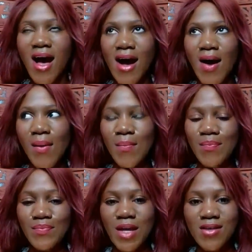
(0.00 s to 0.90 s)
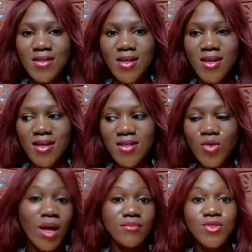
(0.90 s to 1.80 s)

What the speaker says: So yeah,